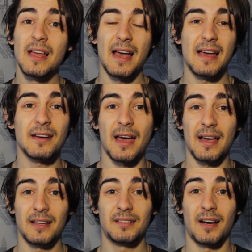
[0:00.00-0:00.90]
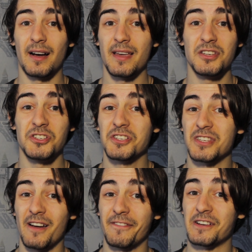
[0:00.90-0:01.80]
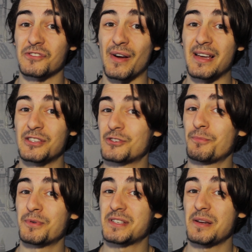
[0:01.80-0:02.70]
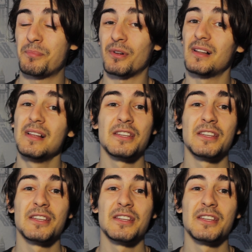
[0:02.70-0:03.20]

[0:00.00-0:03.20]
and add ing suffix, right? Super simple.